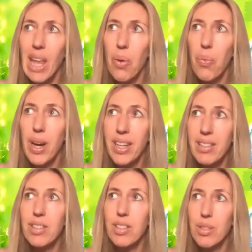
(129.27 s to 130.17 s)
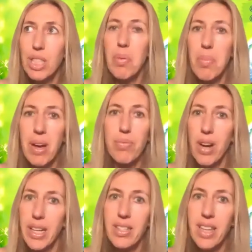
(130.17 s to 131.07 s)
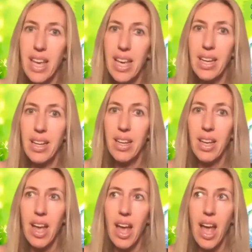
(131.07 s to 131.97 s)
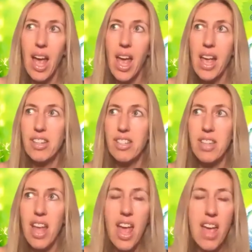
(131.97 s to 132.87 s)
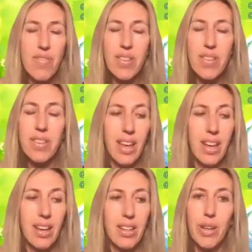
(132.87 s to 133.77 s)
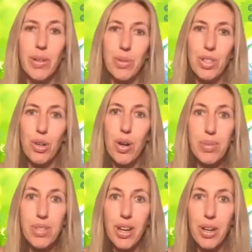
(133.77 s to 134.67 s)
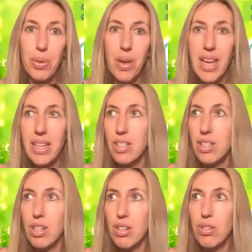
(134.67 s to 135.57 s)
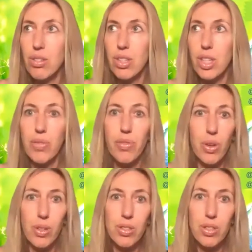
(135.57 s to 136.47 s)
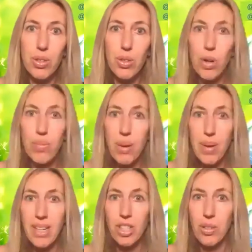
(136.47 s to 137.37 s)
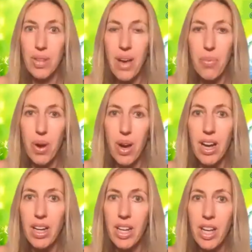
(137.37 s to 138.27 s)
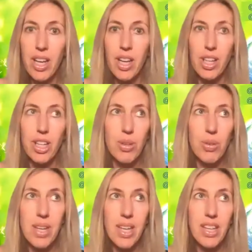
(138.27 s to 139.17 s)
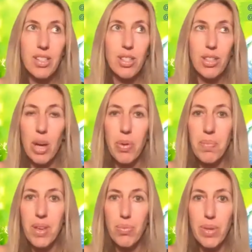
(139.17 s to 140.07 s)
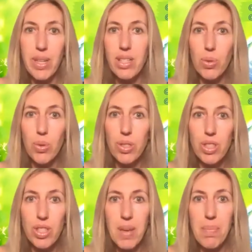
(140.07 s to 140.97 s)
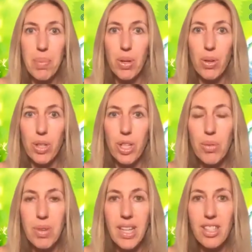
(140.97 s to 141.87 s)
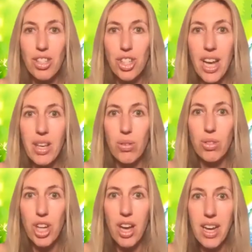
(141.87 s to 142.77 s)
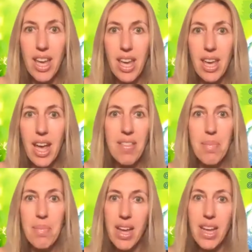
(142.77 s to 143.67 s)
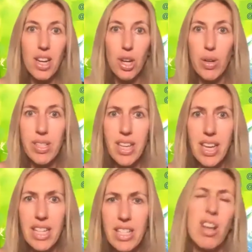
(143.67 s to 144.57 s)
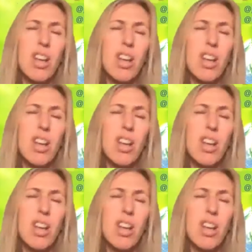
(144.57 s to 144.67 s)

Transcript: when I do some of my writing, it just everything goes to crypto. It's you've got to do crypto angel network. You need to go and be a resource to people. You need to share your journey. And then my inner critic is,